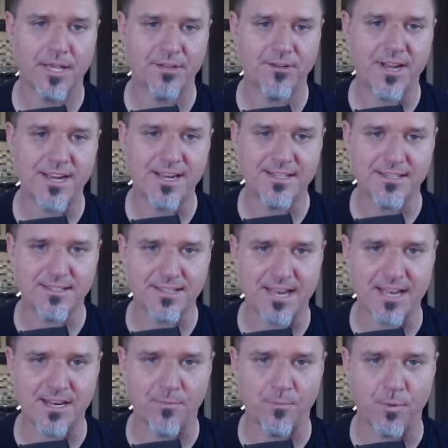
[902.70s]
I try not to
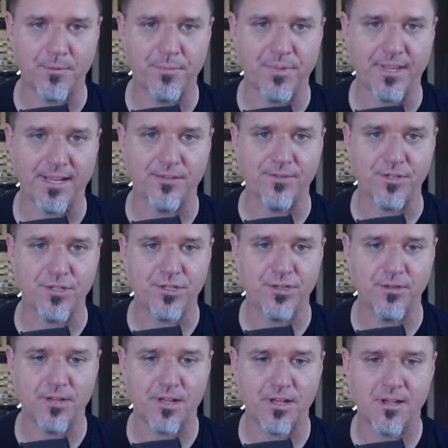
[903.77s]
stand in one place for
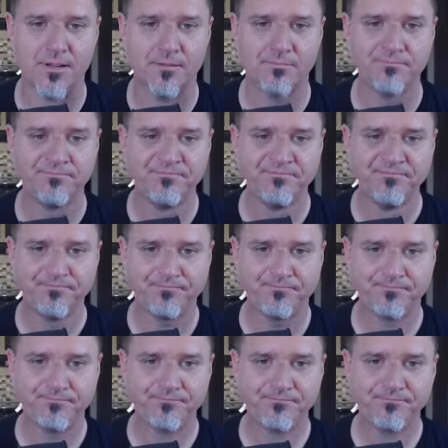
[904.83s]
too long,
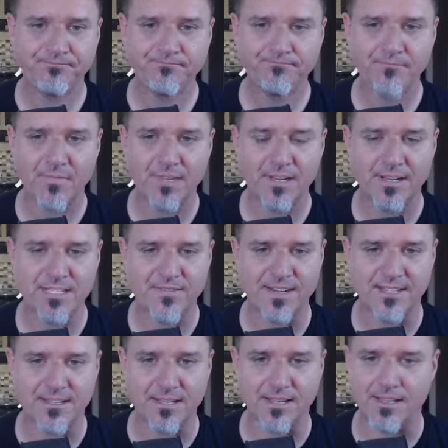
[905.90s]
because if
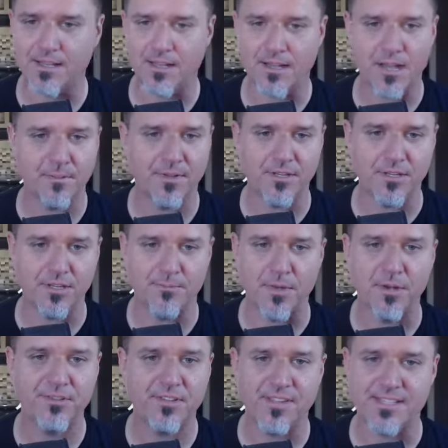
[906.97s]
I um,
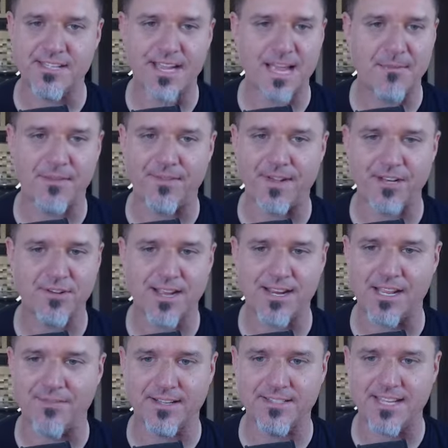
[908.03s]
most of the time if I try
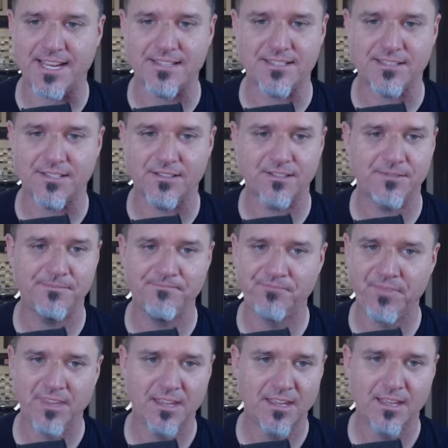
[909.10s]
if I stand still,
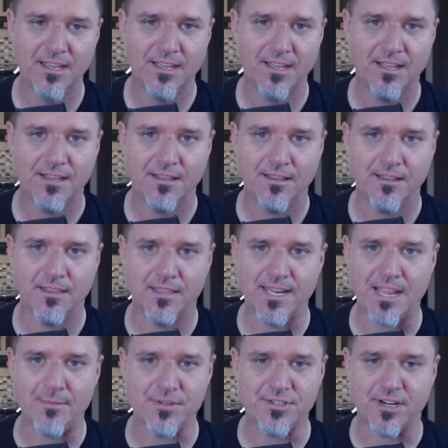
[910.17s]

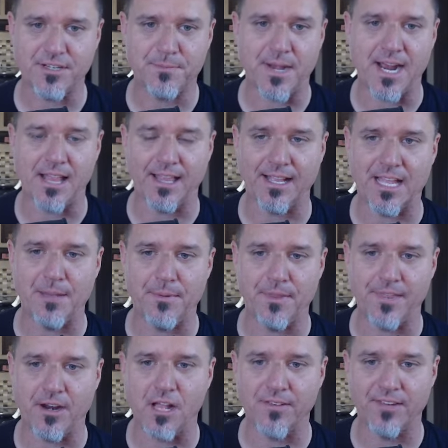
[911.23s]
damage starts piling up,
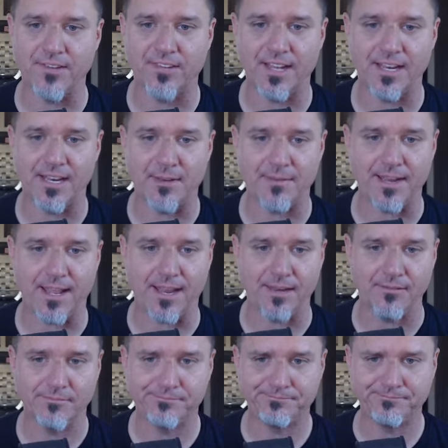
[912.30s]
and then all of a sudden I'm dead.
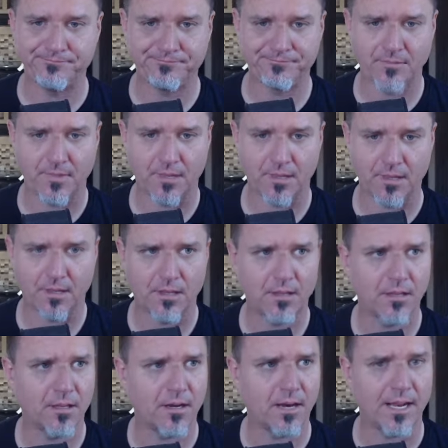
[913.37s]

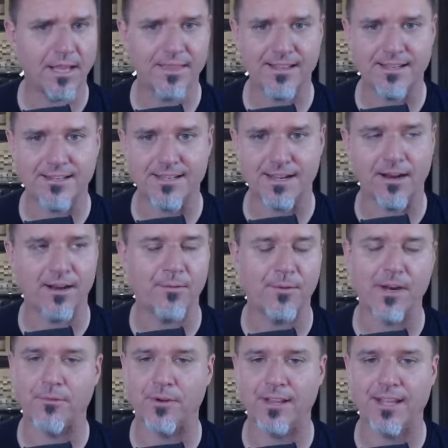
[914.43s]
All right, I think that's... All right,
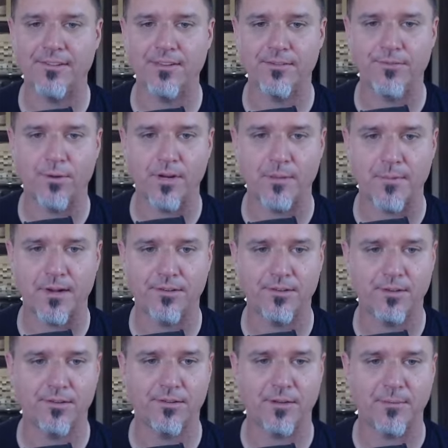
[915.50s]
we're, we're less than 40
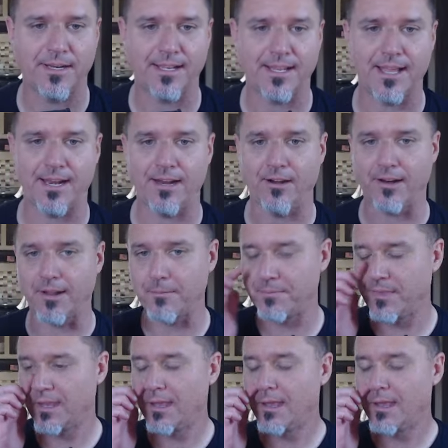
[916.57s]
monsters, so I'm going to get out of here now.